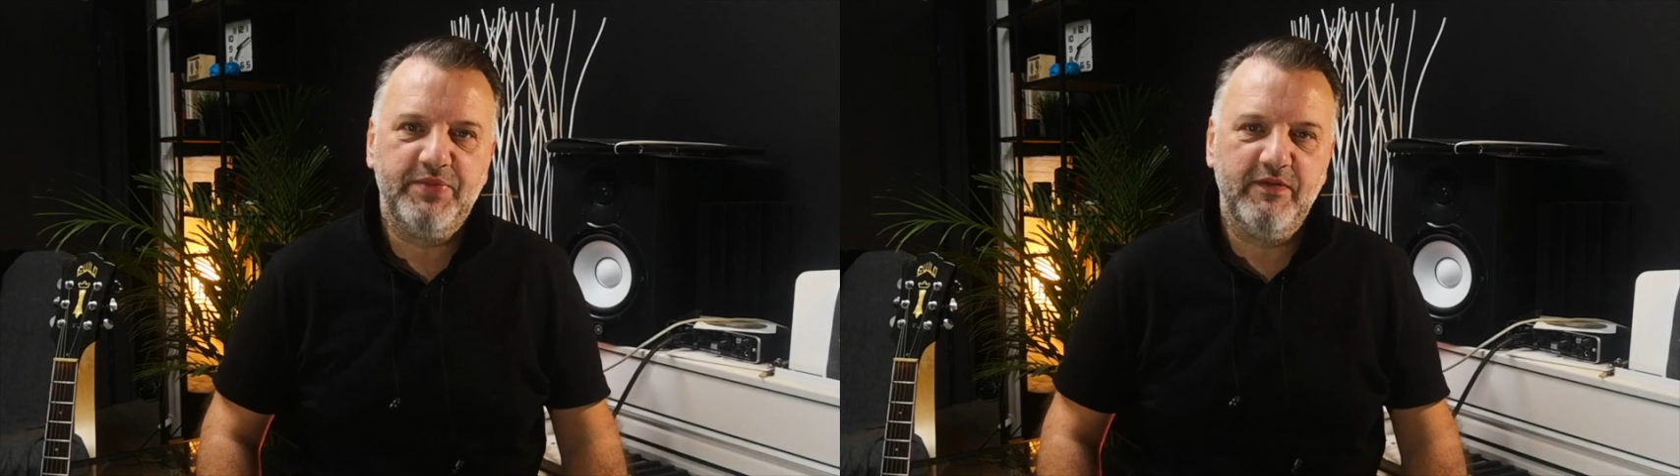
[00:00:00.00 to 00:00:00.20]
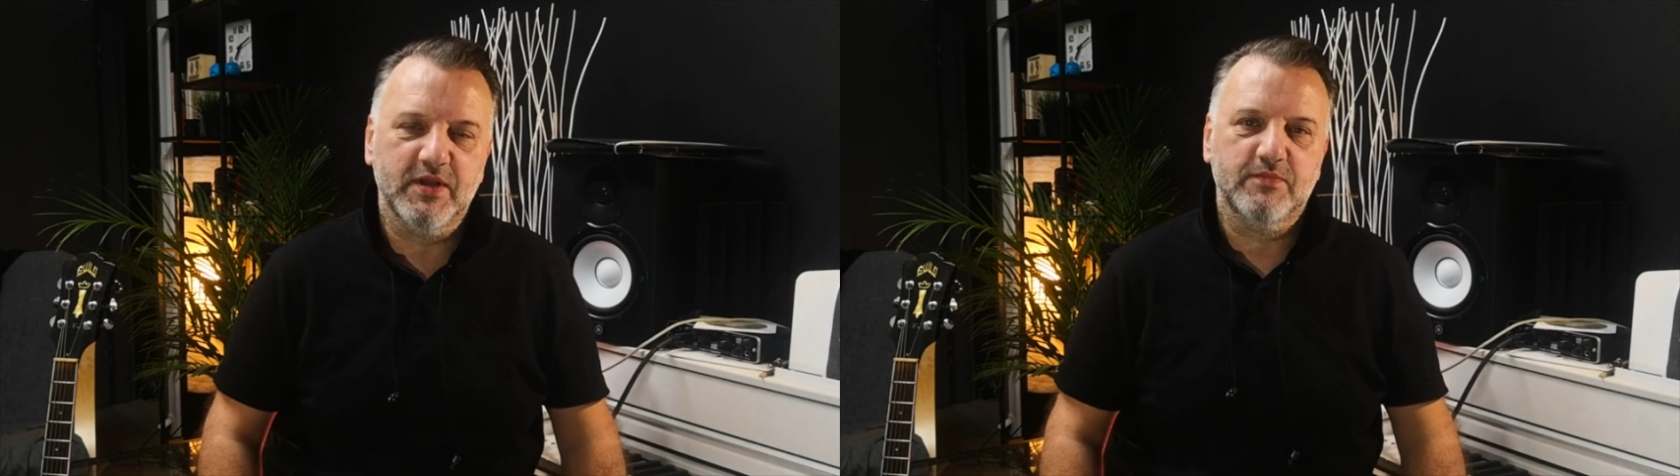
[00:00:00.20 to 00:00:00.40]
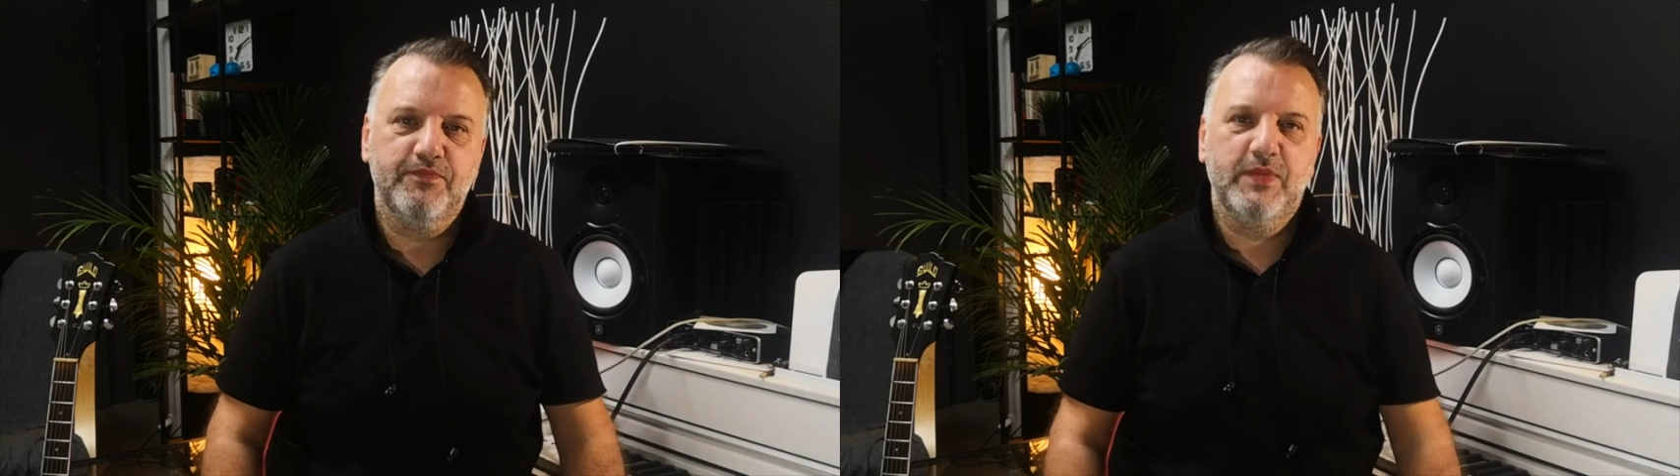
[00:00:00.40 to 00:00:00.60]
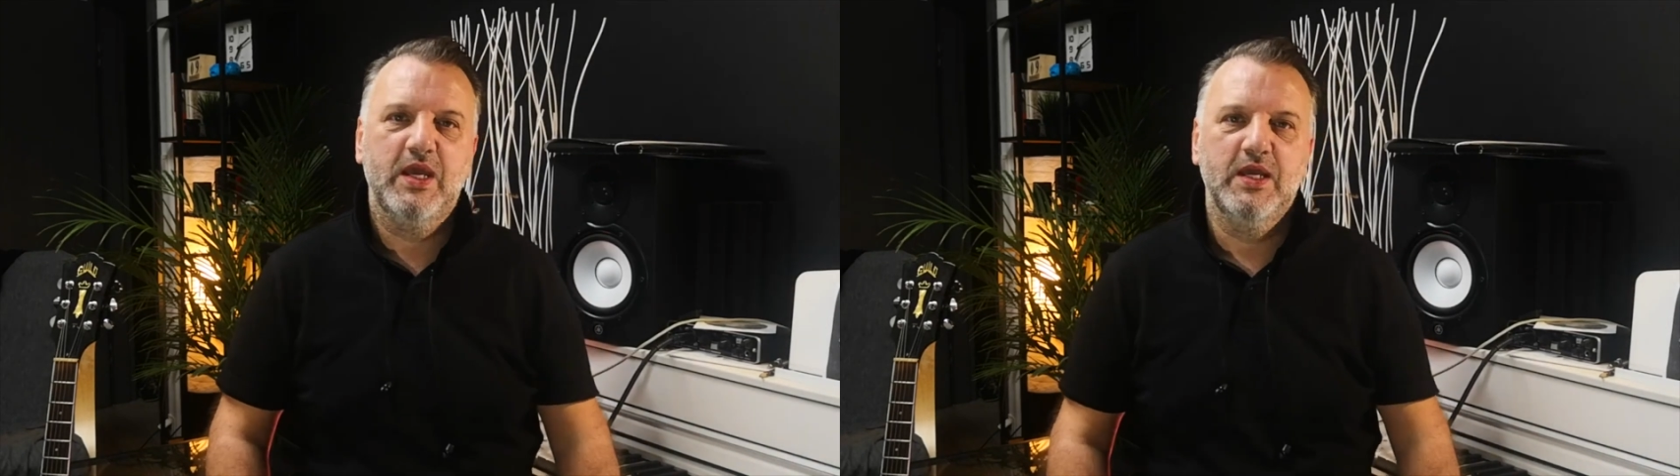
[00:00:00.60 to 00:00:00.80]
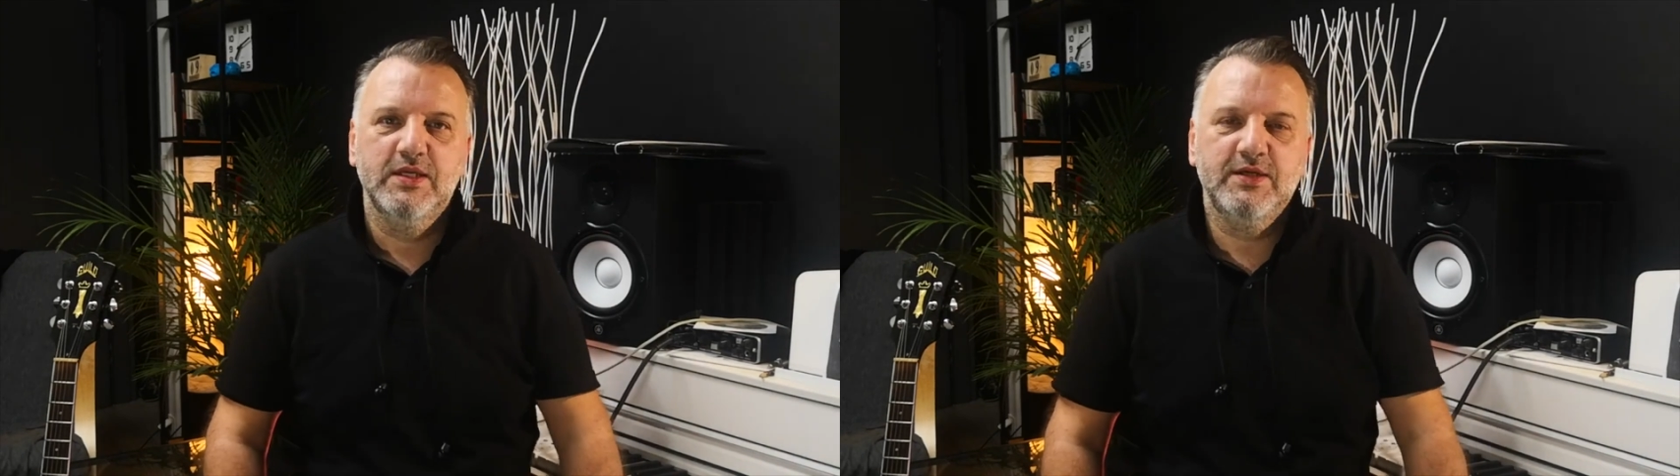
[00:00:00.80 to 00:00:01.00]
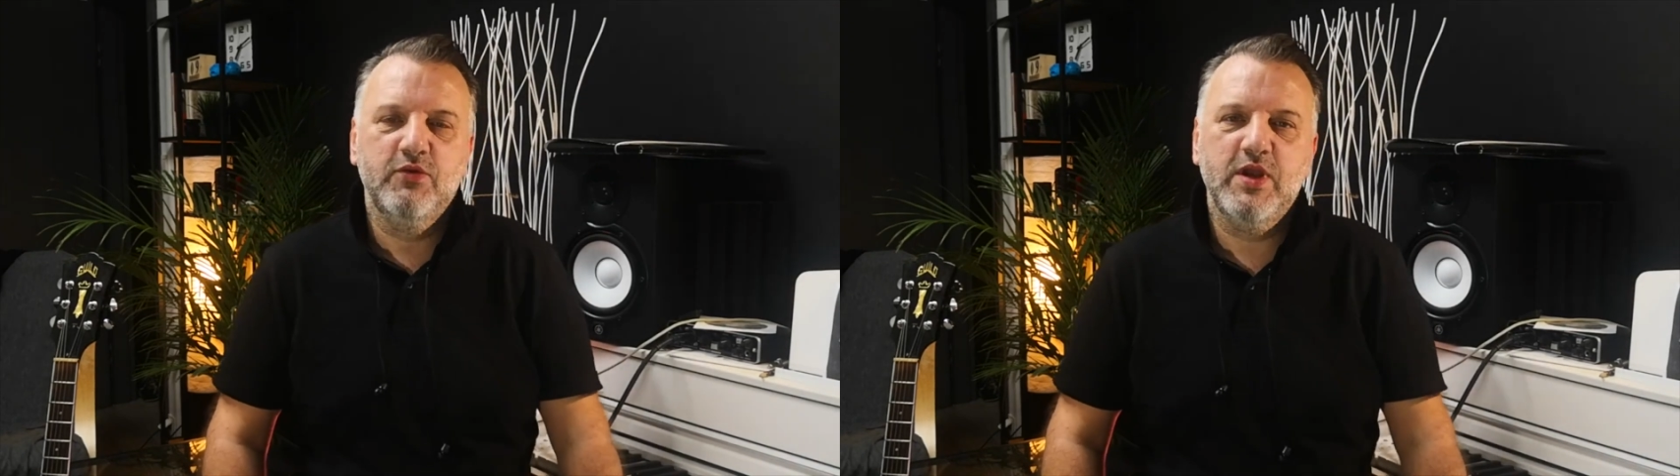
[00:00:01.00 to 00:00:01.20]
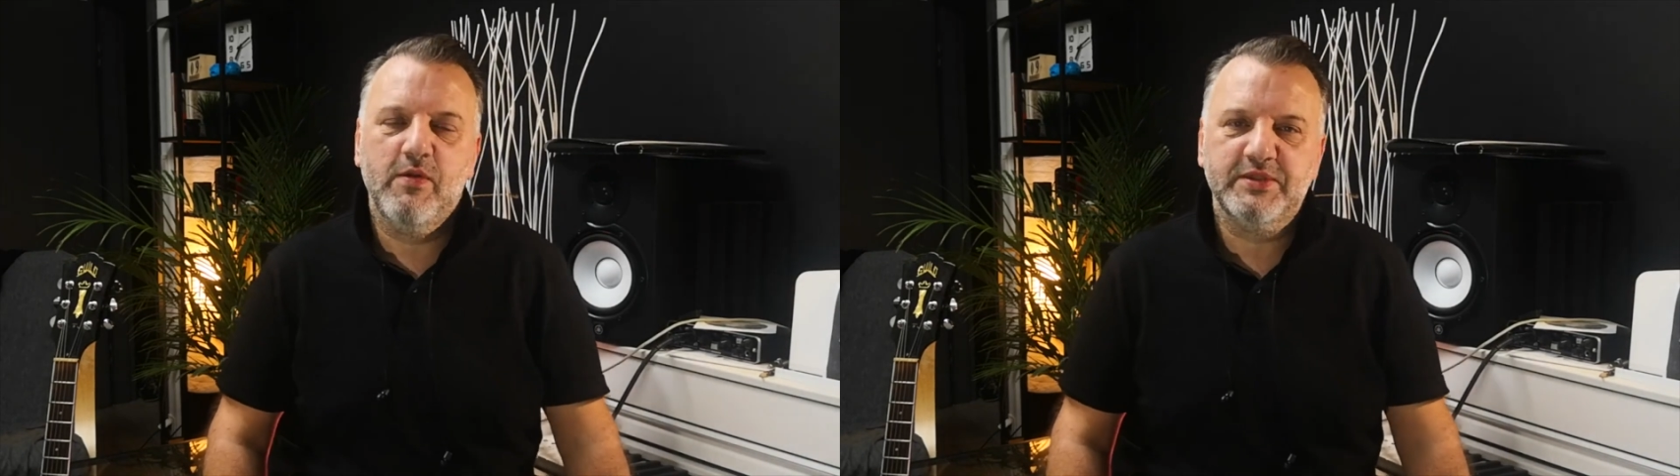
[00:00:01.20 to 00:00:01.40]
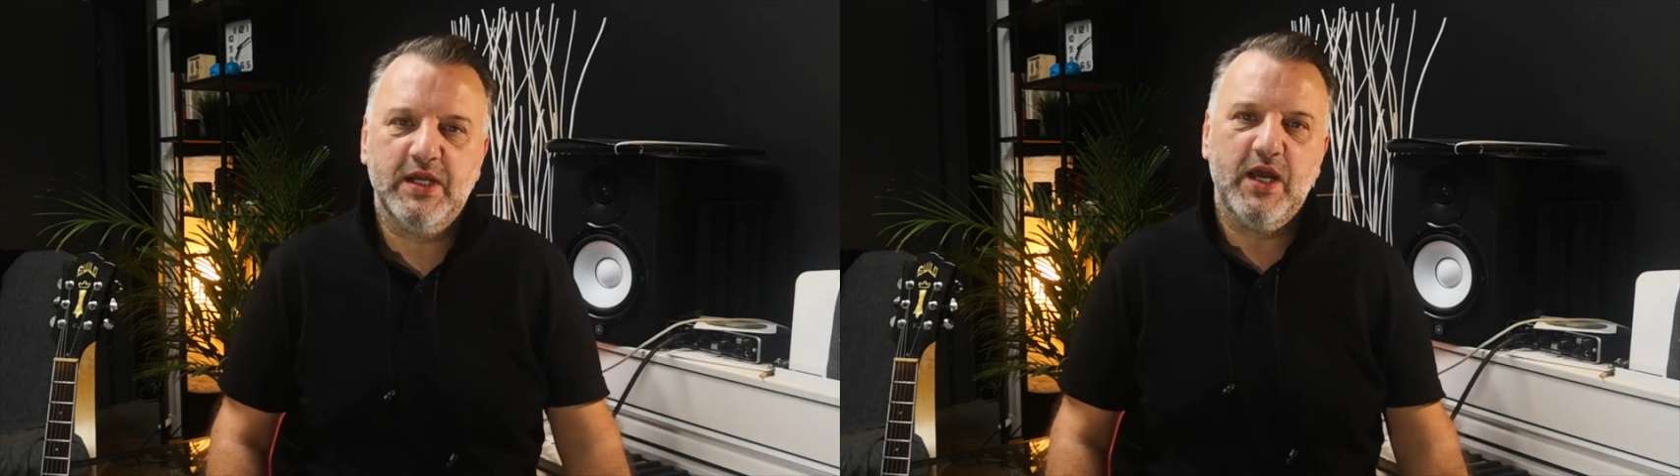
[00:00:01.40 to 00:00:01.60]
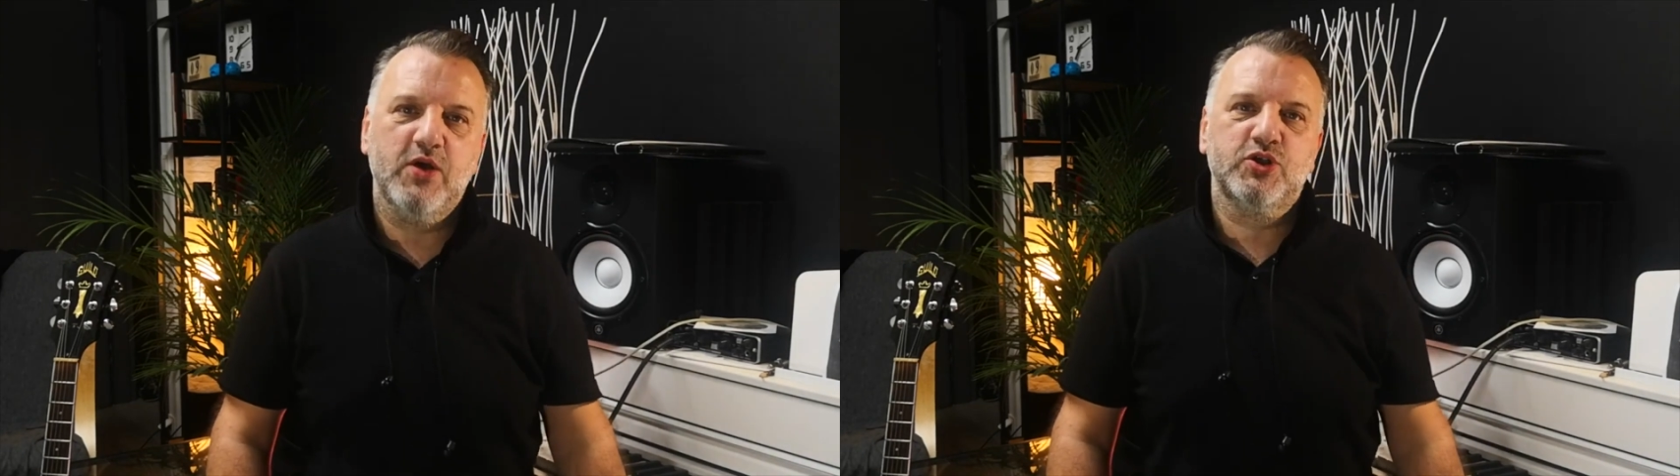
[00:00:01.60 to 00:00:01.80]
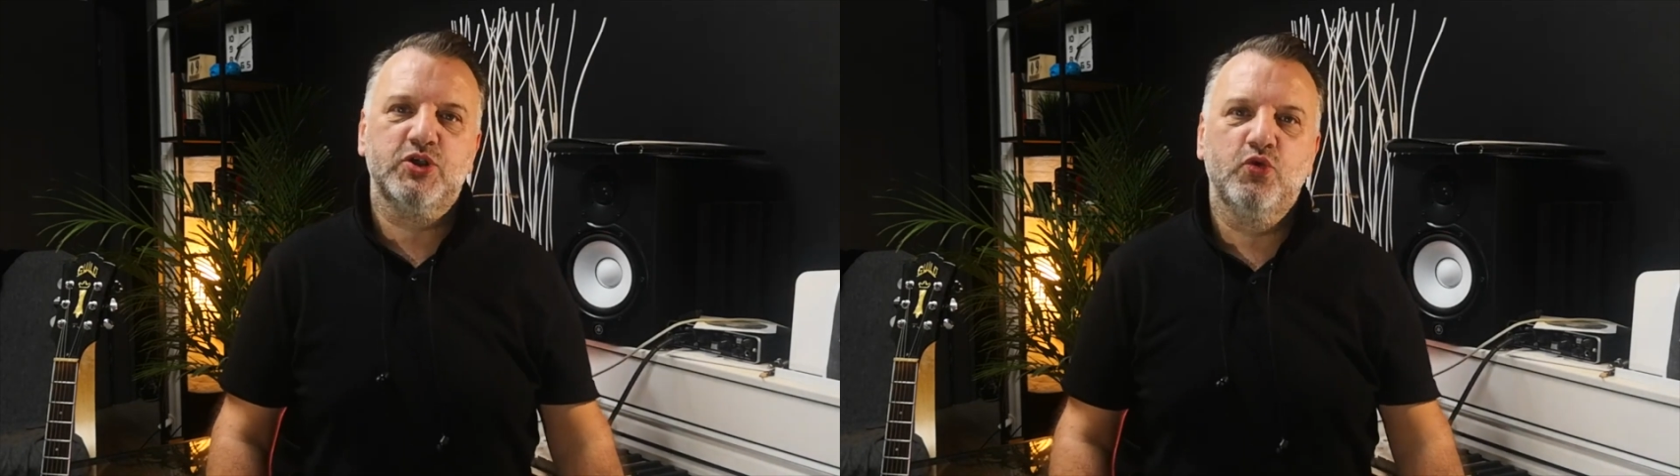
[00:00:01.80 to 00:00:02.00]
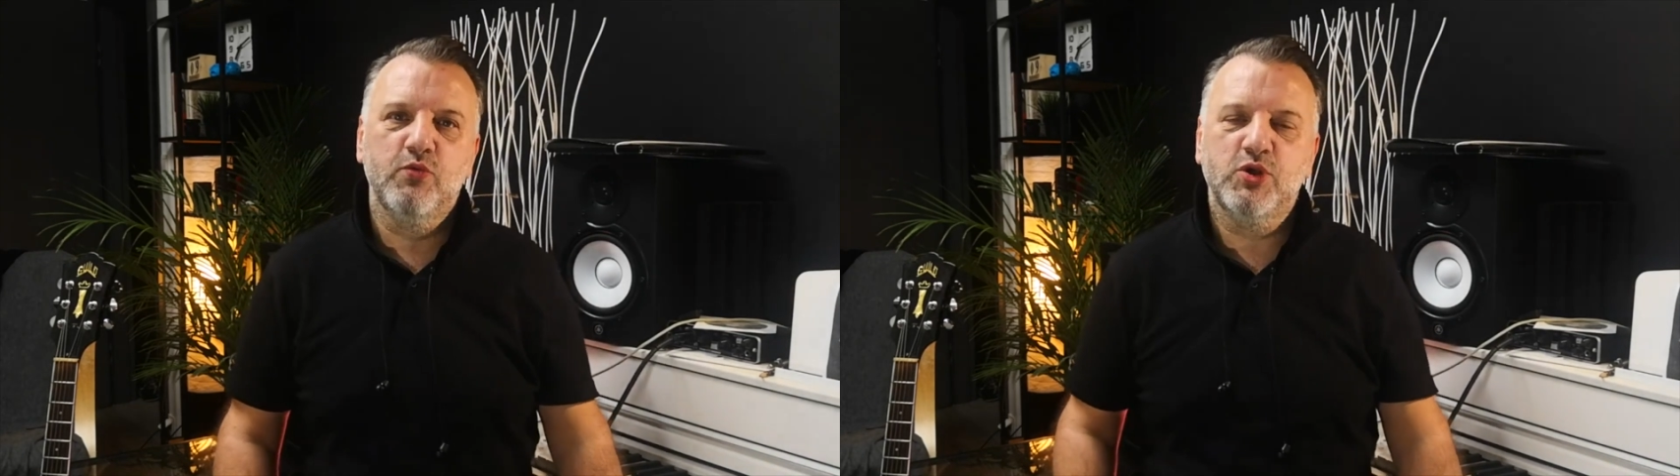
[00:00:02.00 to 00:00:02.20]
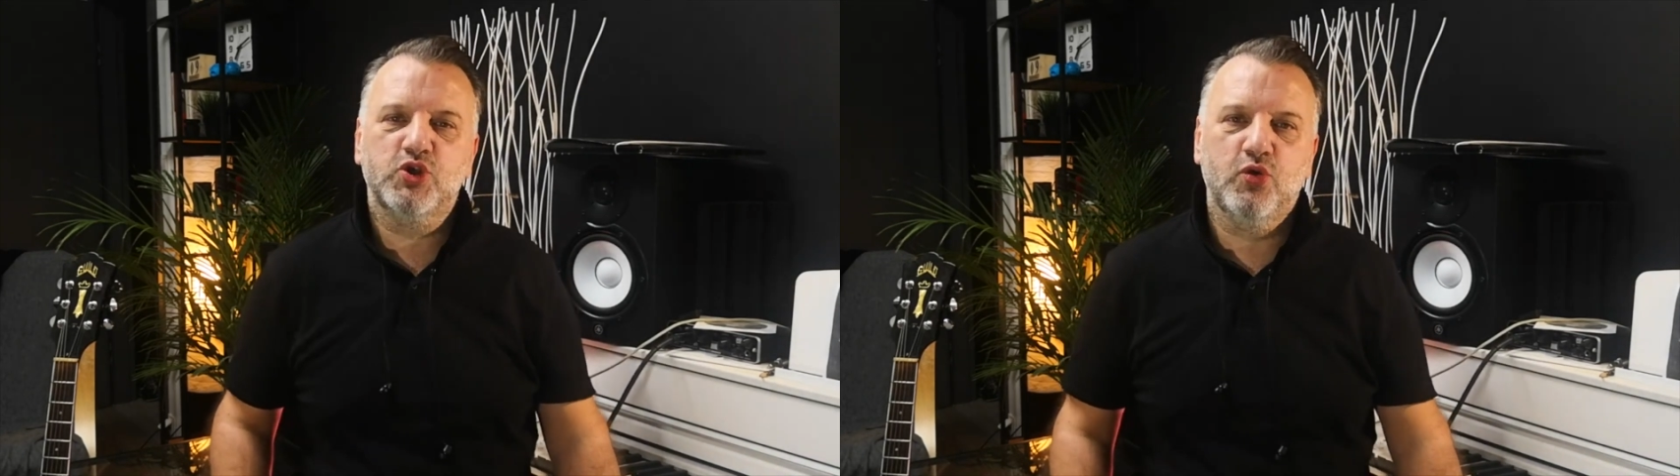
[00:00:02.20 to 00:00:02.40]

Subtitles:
Now we need to match the pentatonic scales to